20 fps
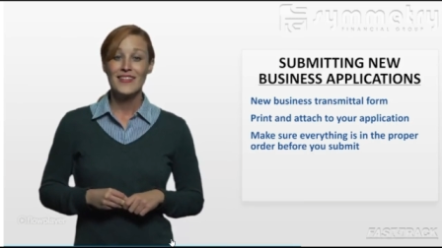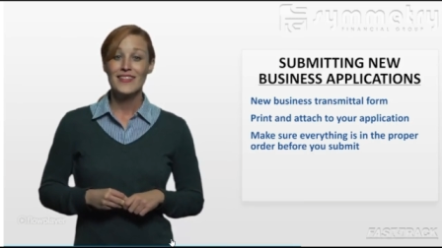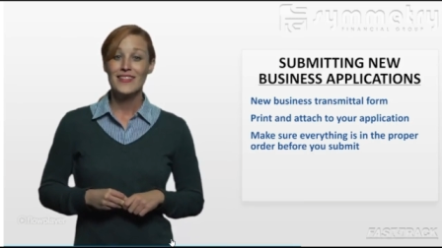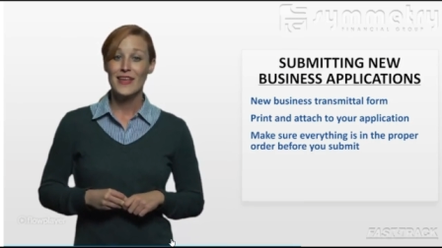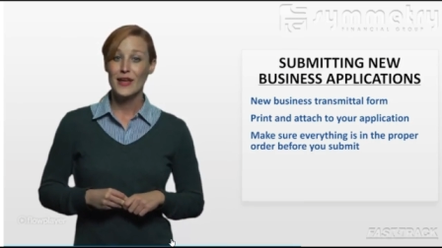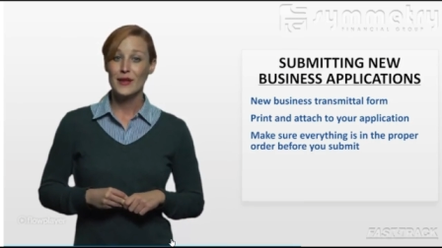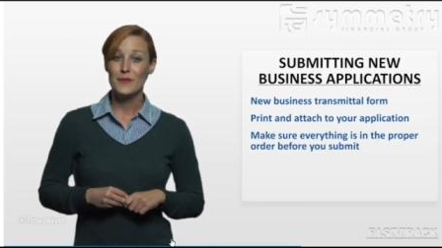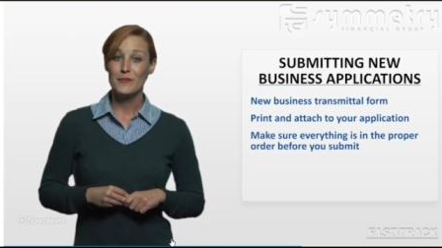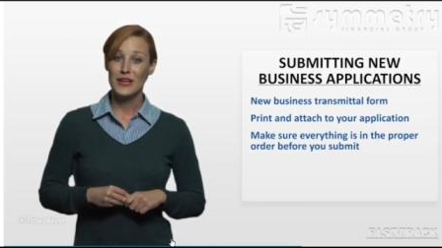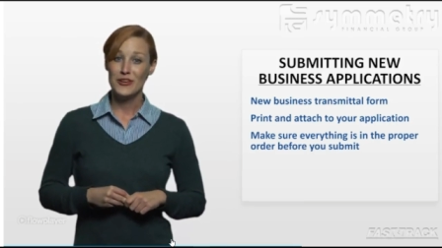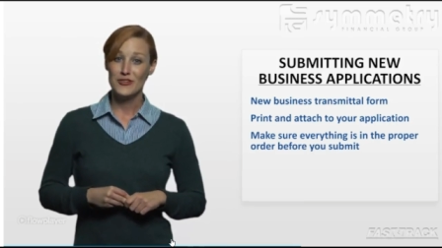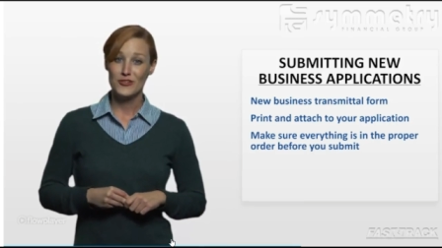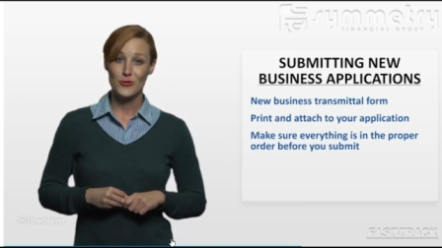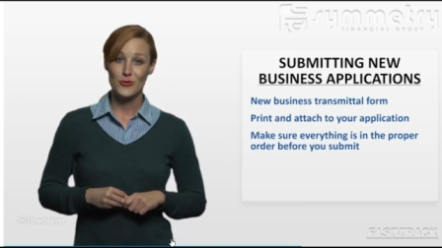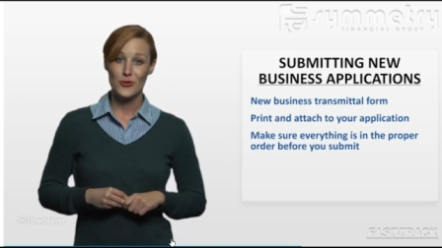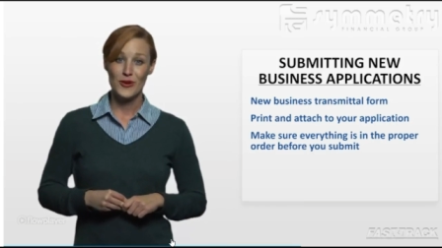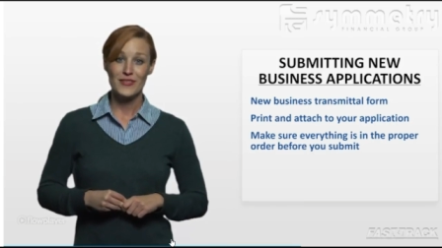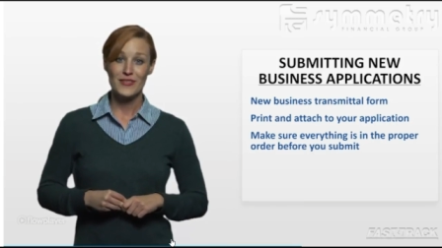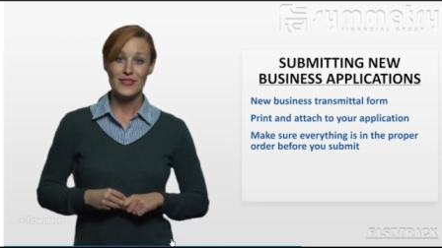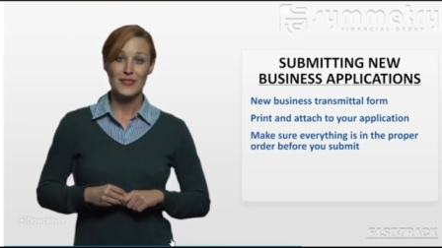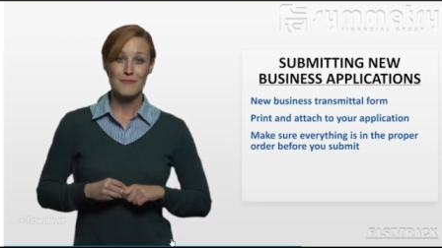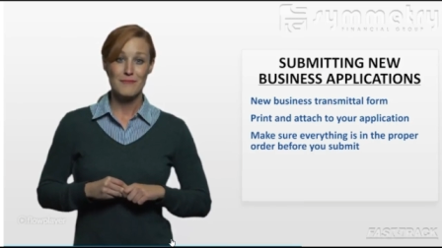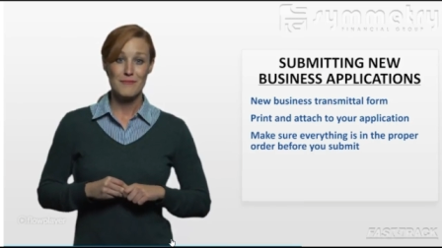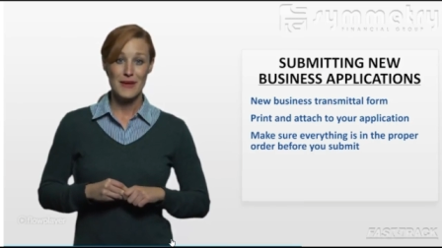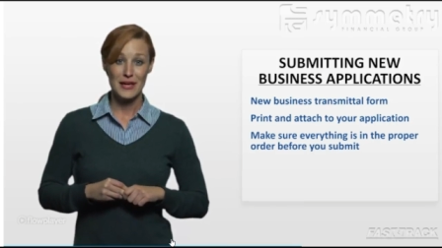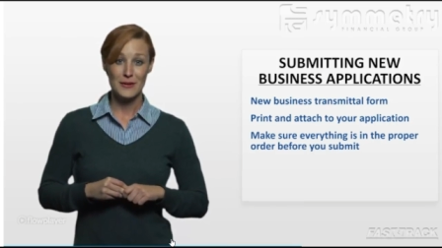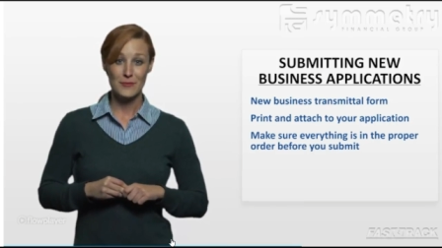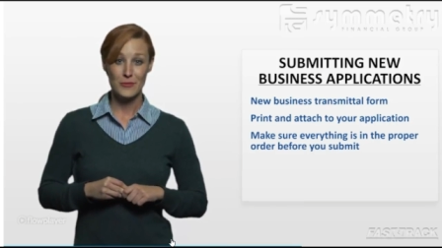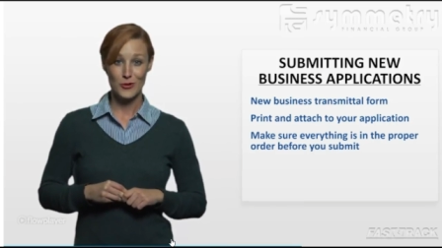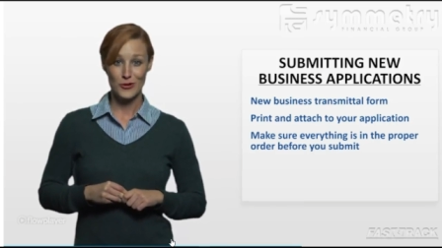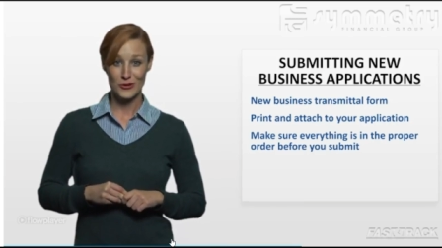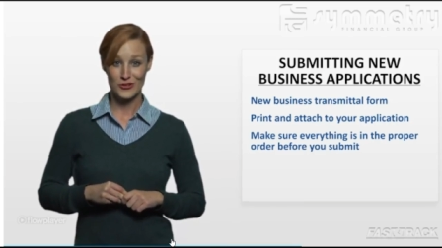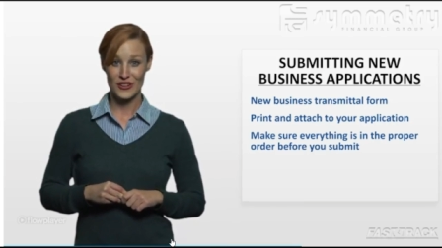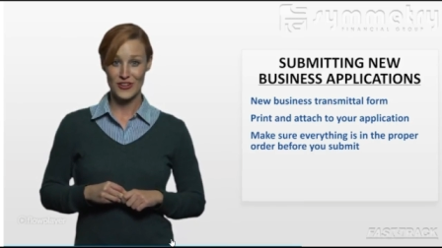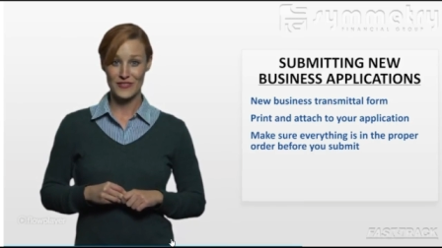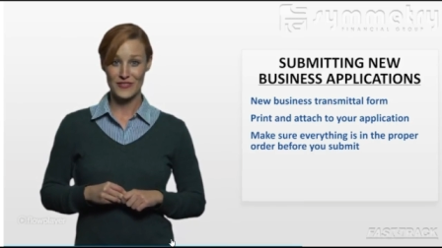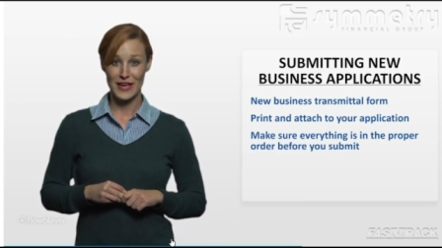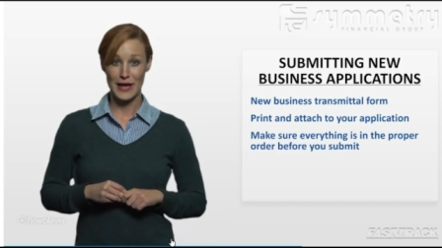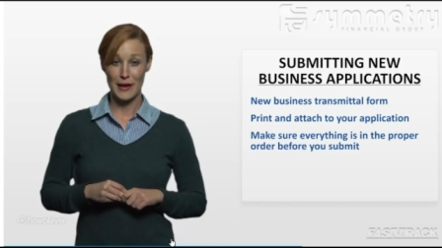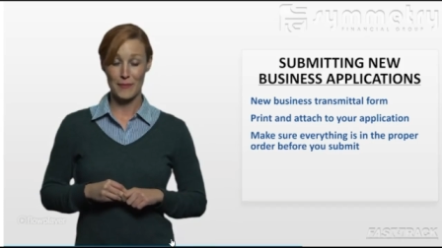Then make sure the main portion
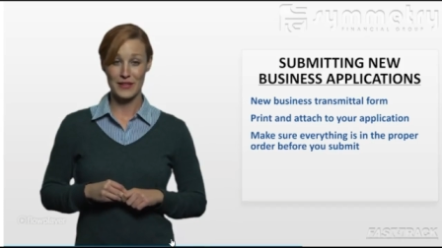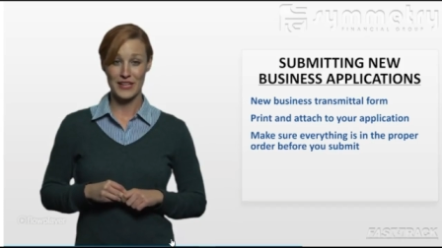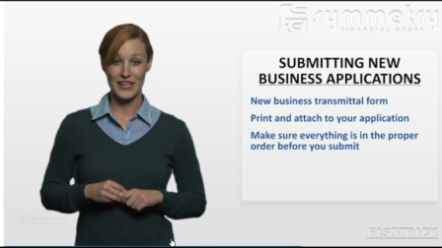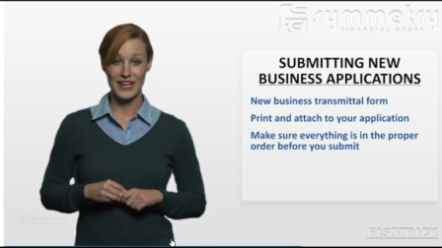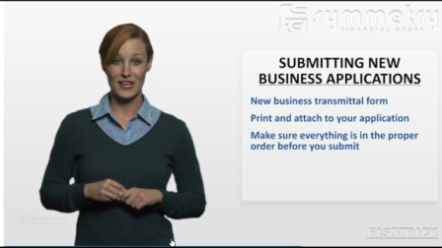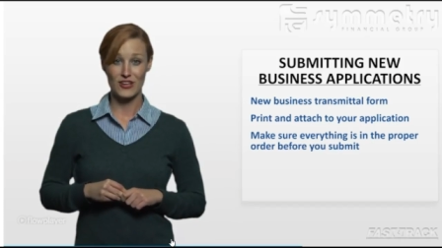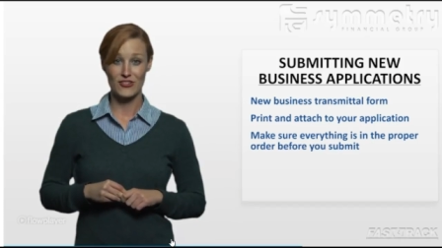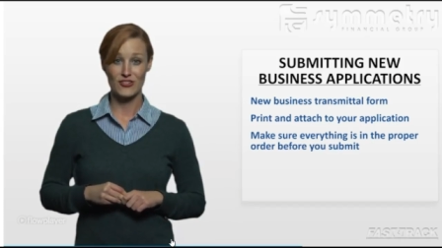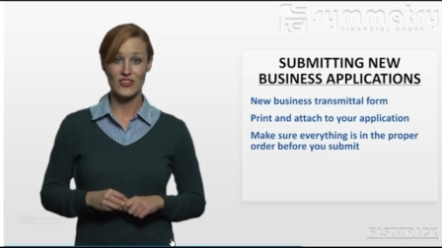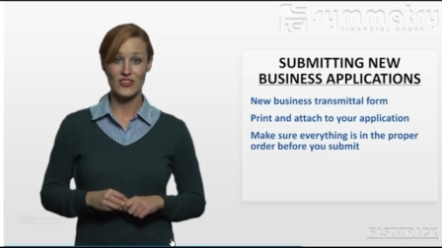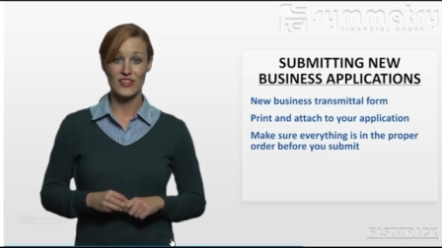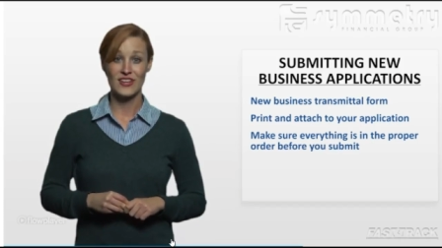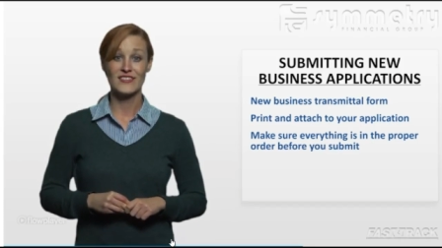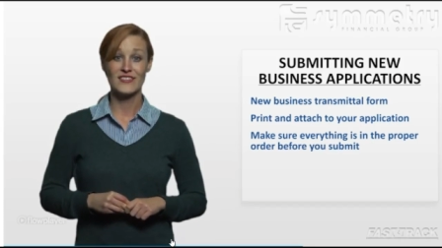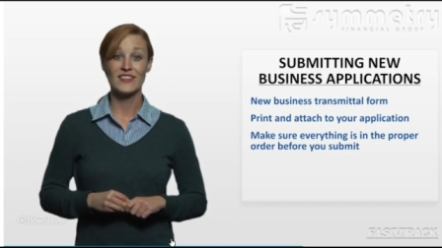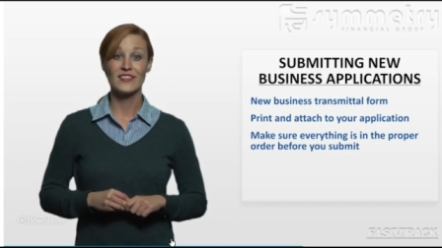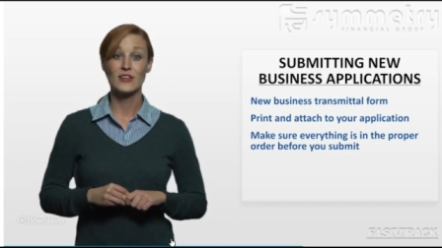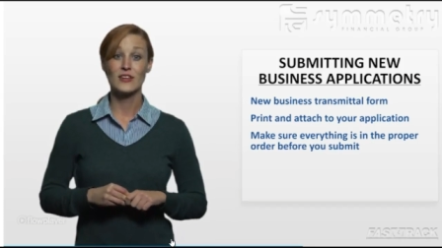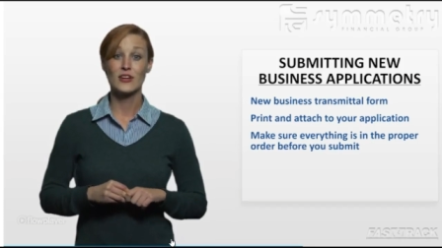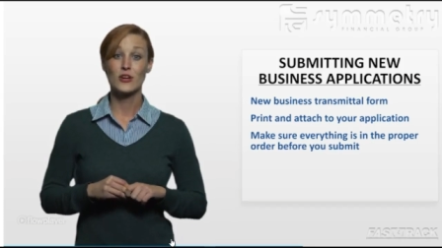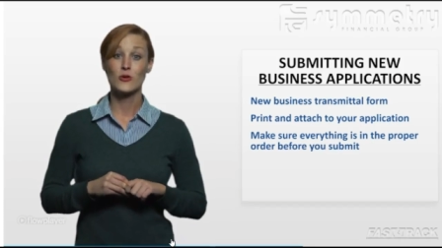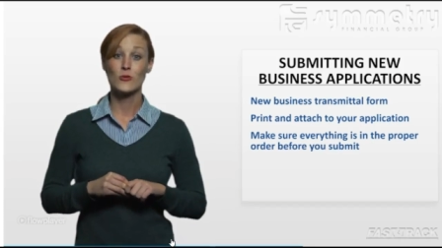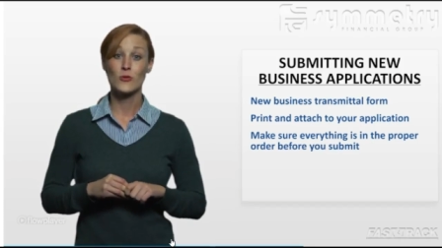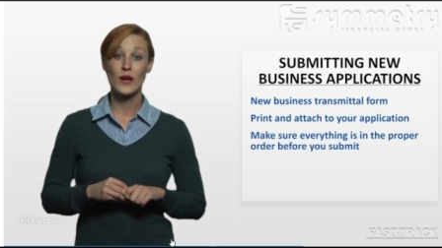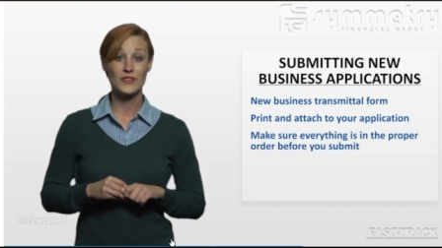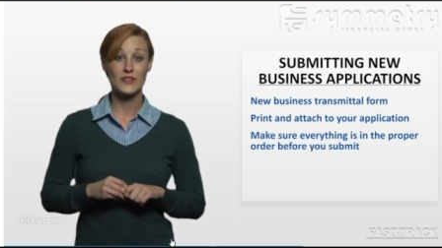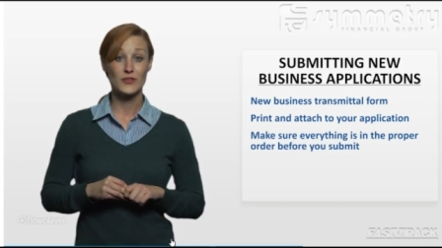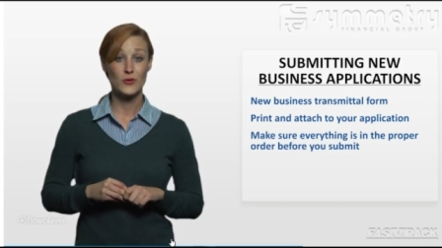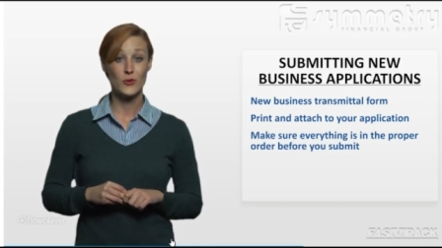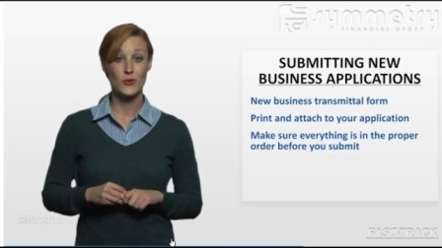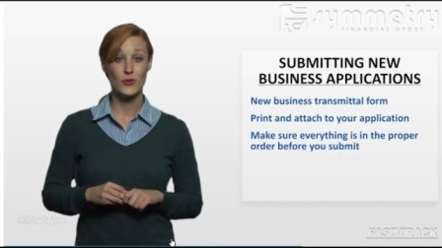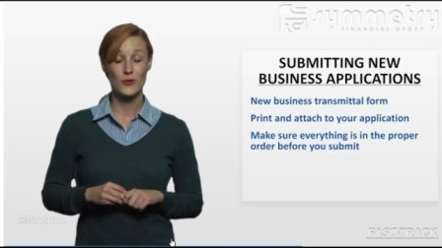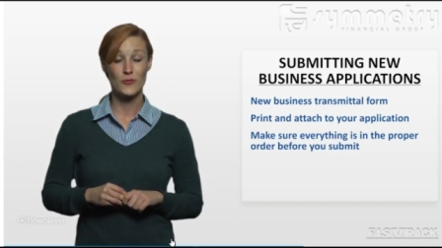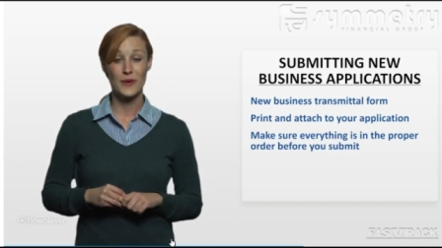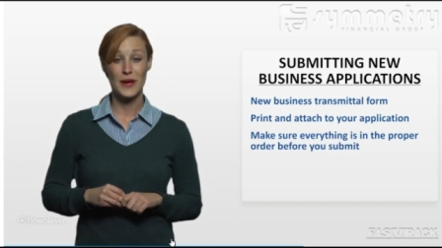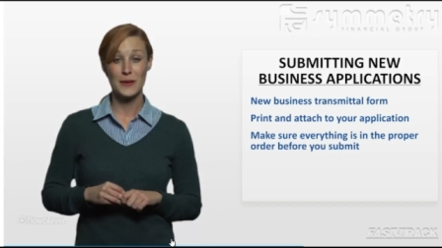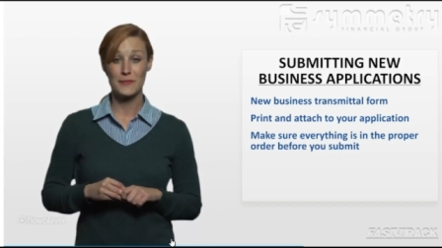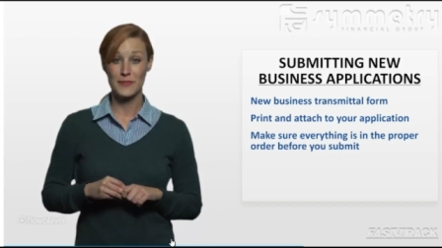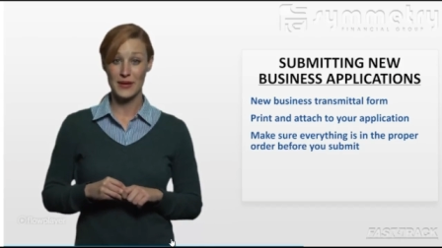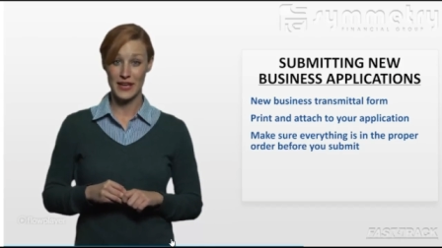of the application is in the correct order
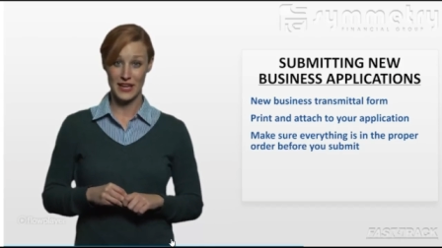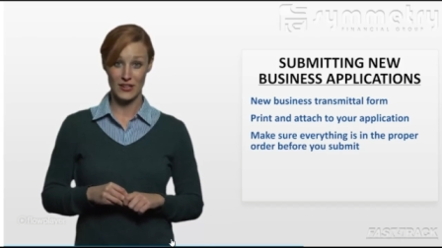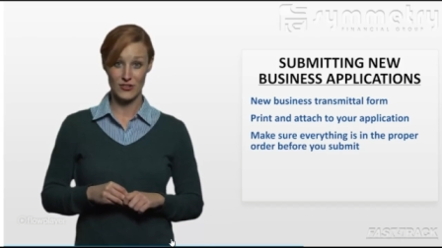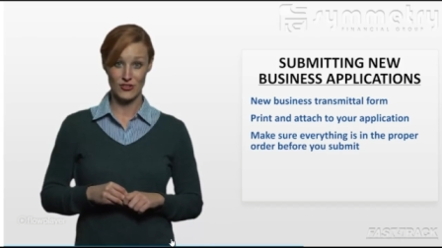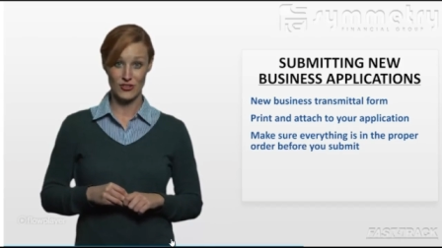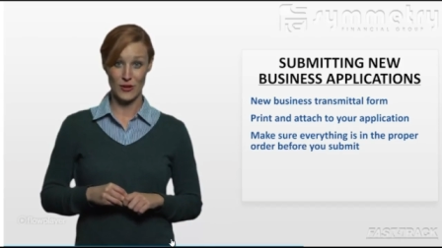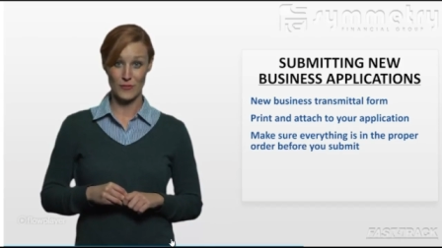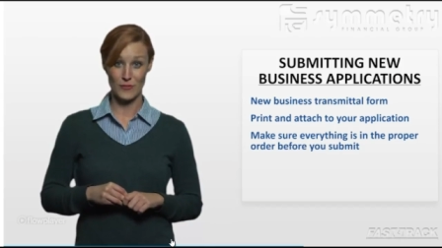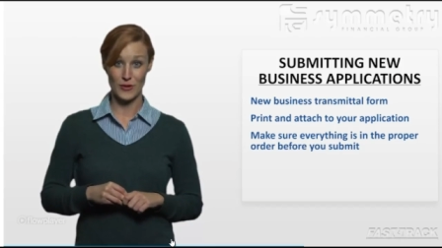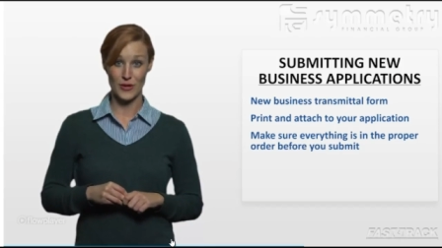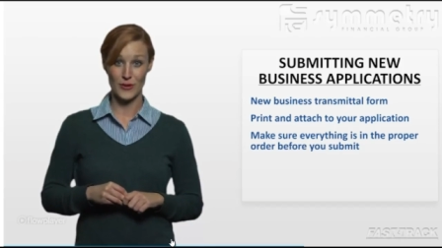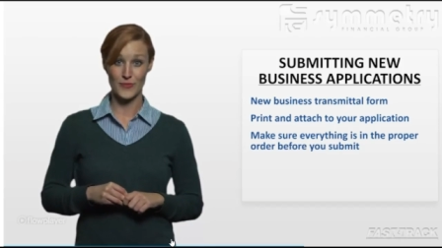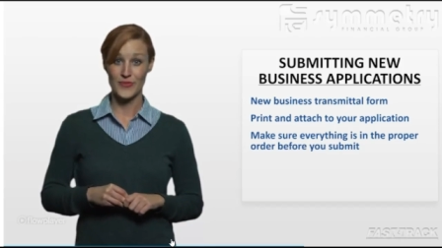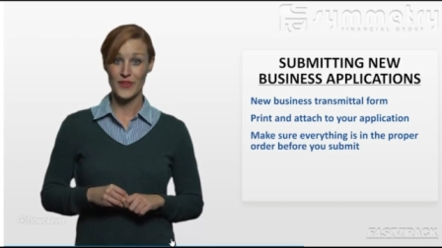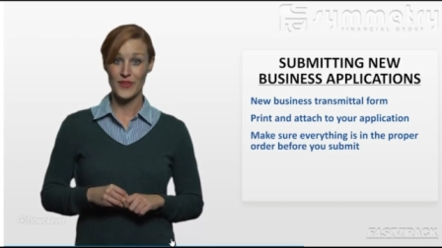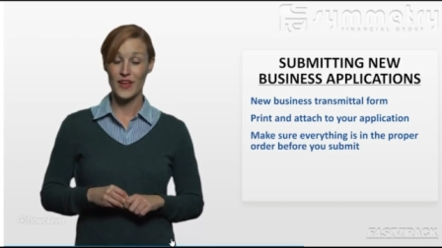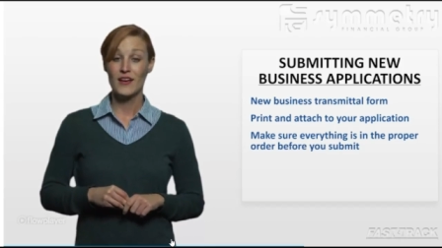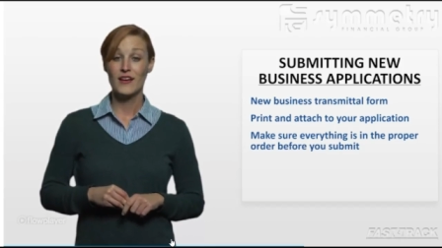by page number,